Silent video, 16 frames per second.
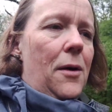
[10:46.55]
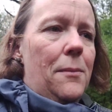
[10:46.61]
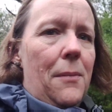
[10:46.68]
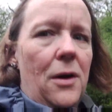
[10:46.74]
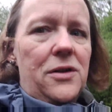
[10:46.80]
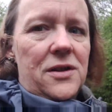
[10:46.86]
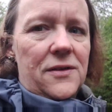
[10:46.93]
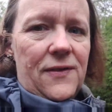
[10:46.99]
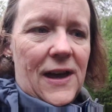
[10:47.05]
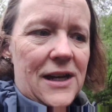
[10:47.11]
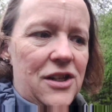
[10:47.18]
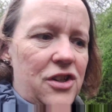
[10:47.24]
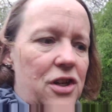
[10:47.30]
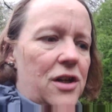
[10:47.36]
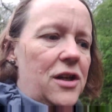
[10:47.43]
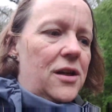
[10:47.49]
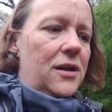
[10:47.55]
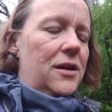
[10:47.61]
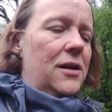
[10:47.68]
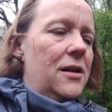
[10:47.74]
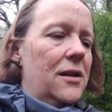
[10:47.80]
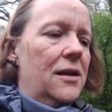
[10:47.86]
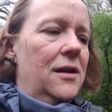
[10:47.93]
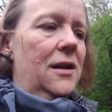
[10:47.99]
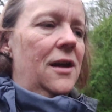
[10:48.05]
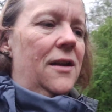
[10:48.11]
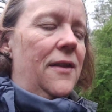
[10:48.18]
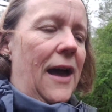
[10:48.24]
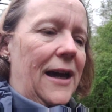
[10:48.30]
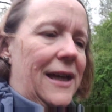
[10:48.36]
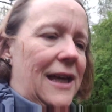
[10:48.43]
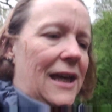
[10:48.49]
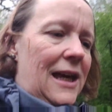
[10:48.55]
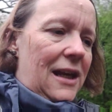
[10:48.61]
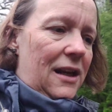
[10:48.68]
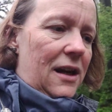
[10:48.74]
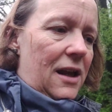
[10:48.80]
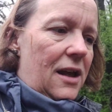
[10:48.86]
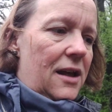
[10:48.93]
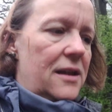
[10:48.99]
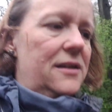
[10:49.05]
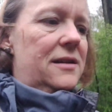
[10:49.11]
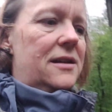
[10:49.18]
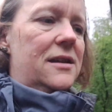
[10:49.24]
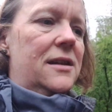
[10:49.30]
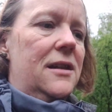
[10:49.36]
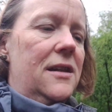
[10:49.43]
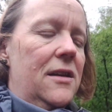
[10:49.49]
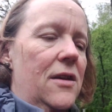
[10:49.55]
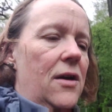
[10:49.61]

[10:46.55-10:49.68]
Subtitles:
motivation, that keenness,